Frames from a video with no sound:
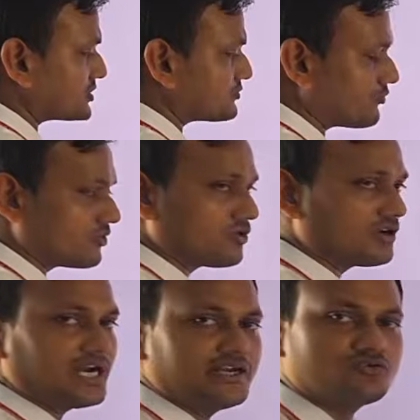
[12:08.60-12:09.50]
proton
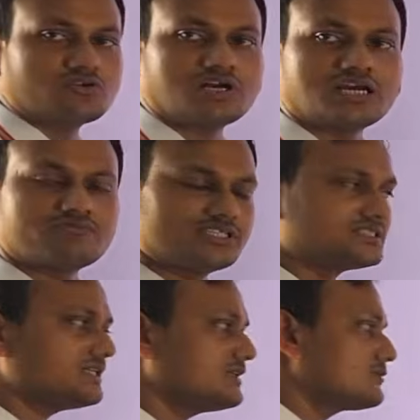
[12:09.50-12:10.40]
and neutron are
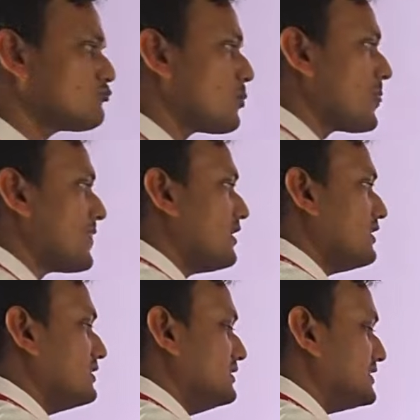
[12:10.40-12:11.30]
present.
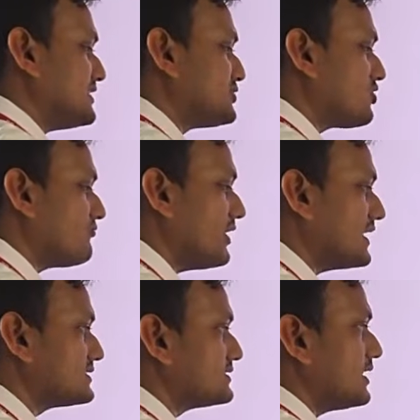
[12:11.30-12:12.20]
This is your
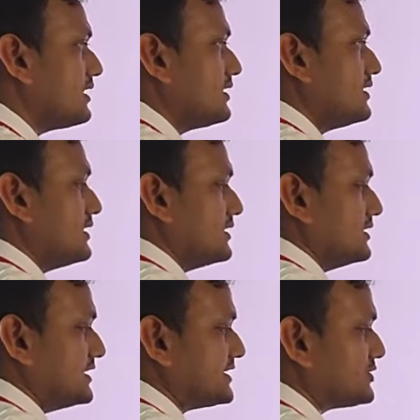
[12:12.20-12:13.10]
first cell,
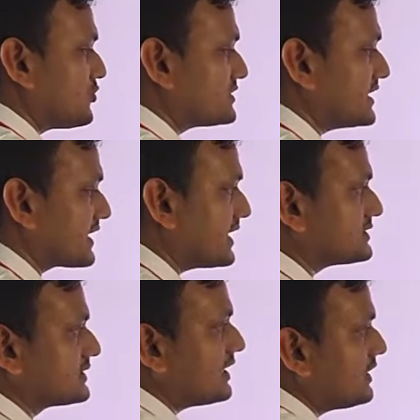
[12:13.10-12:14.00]
this is your second
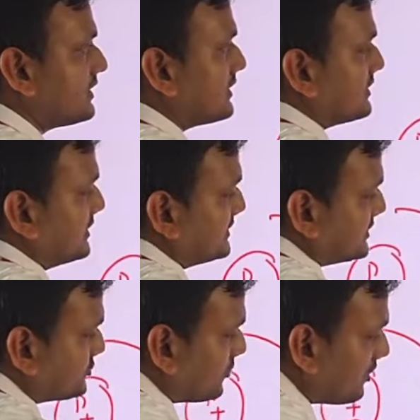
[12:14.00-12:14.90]
cell, this is
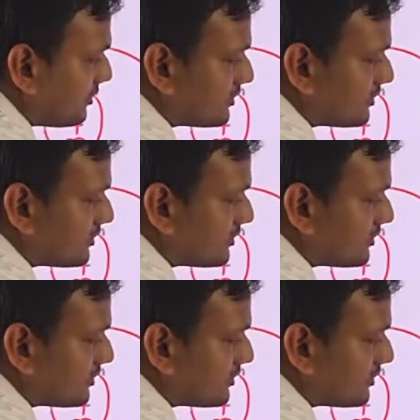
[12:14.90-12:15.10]
your